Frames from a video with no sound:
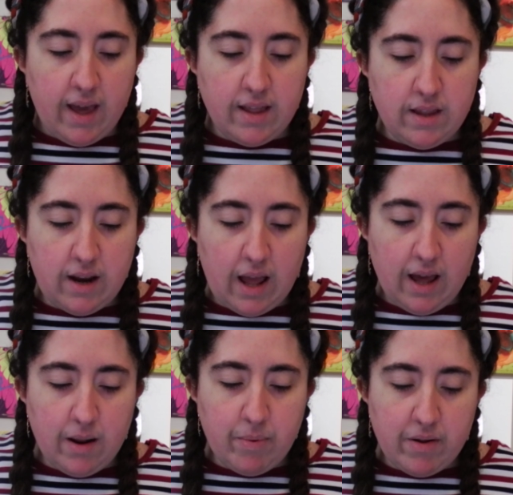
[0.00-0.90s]
And the knight
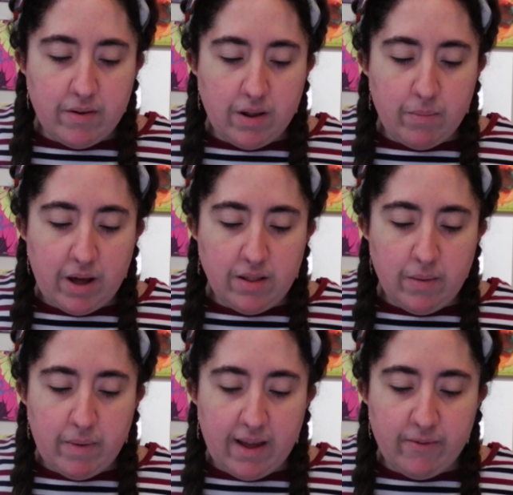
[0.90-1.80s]
had apparently bought
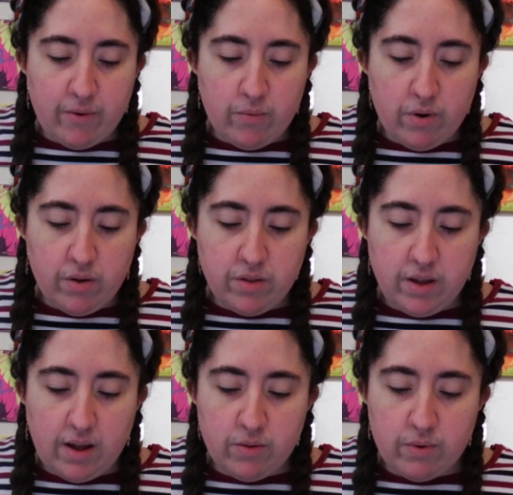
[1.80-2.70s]
the mine from
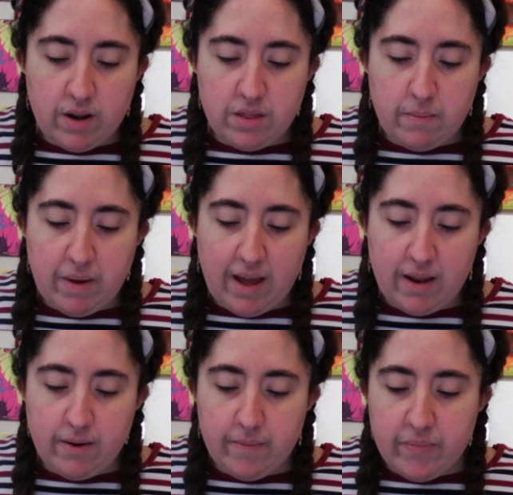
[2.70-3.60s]
Rosie as well as the
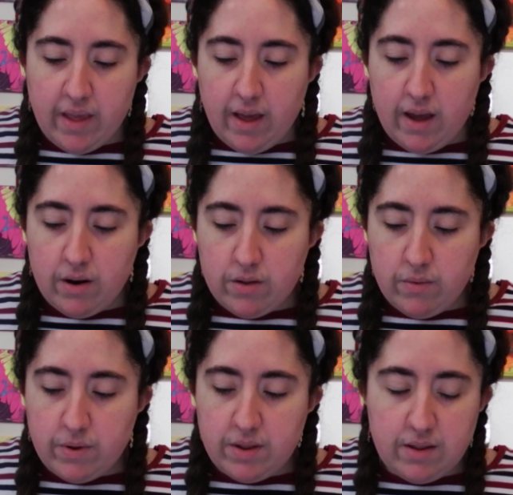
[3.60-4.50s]
manor. And
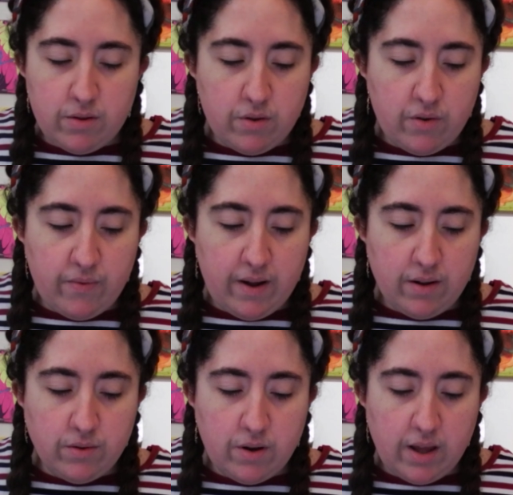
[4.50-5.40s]
Rosie was not the sort of
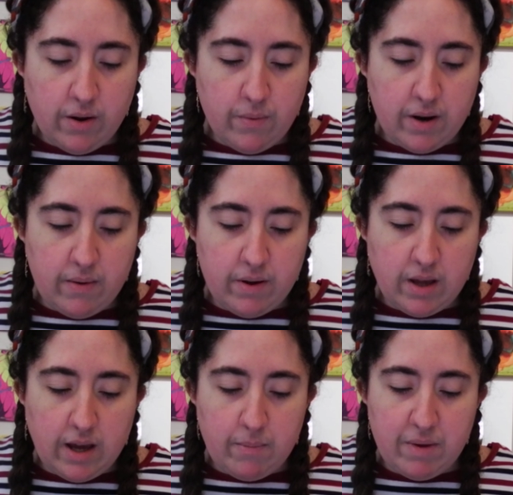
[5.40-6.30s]
fellow to linger whenever
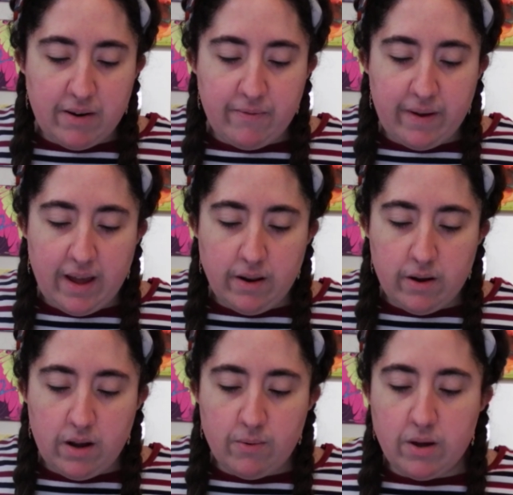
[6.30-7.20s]
he had met
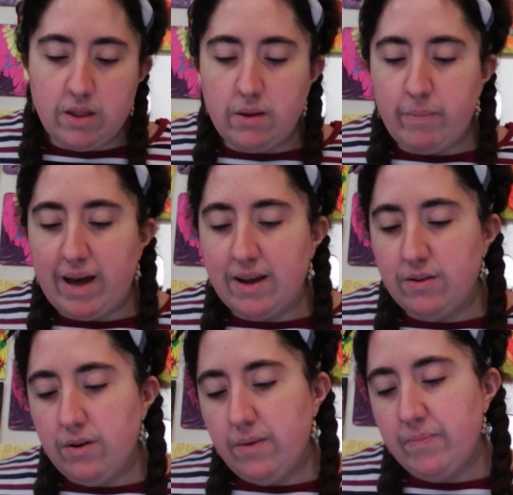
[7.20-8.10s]
failure, and with his
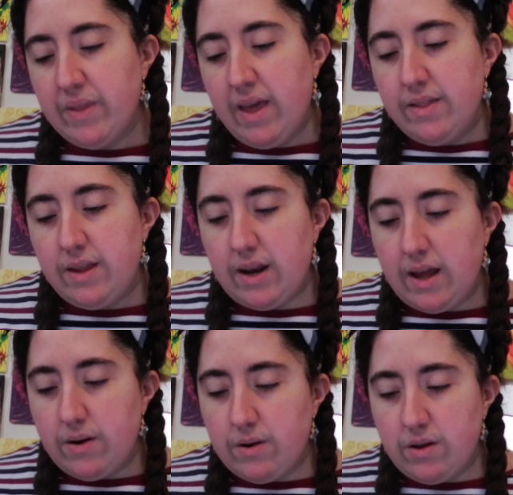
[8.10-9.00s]
departure, the
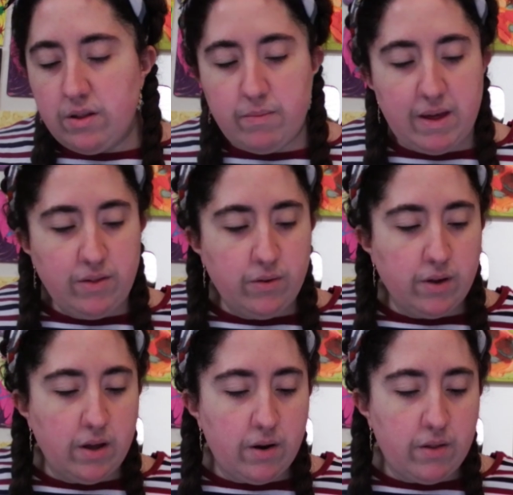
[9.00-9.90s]
knight ordered his men to
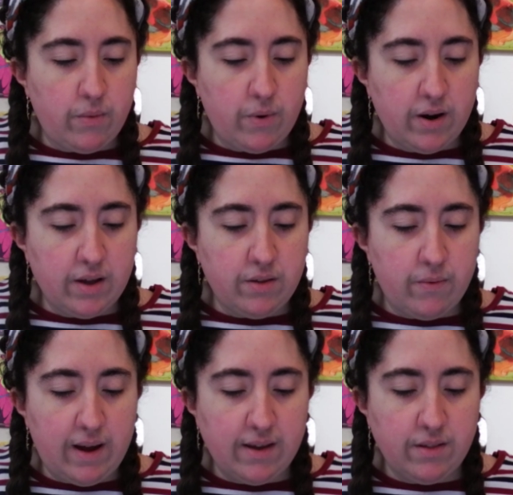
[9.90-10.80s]
kill all the workers
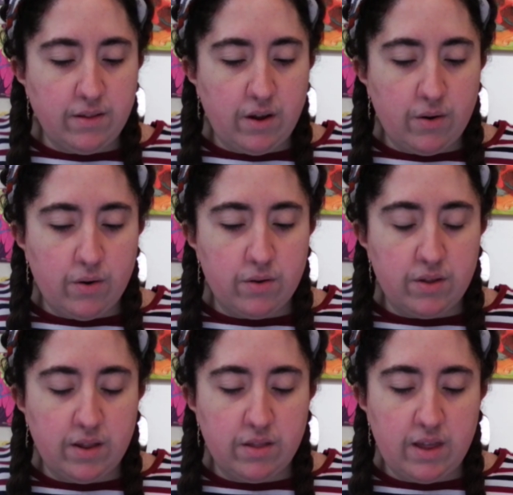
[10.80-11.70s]
and ransom the horse
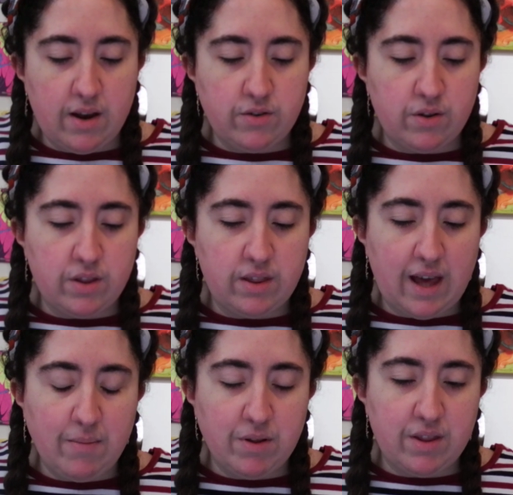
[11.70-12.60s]
in search of the
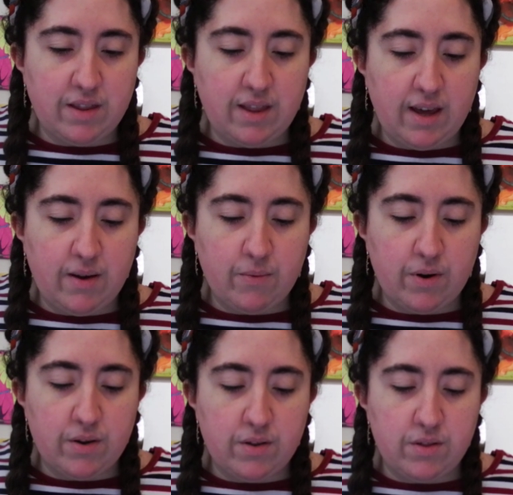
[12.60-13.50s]
diamonds that they
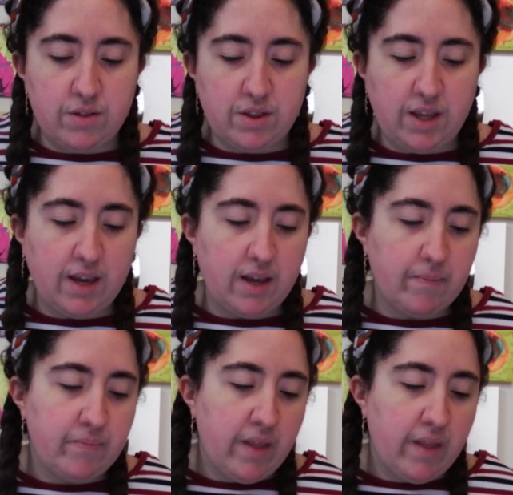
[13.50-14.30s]
were sneaking.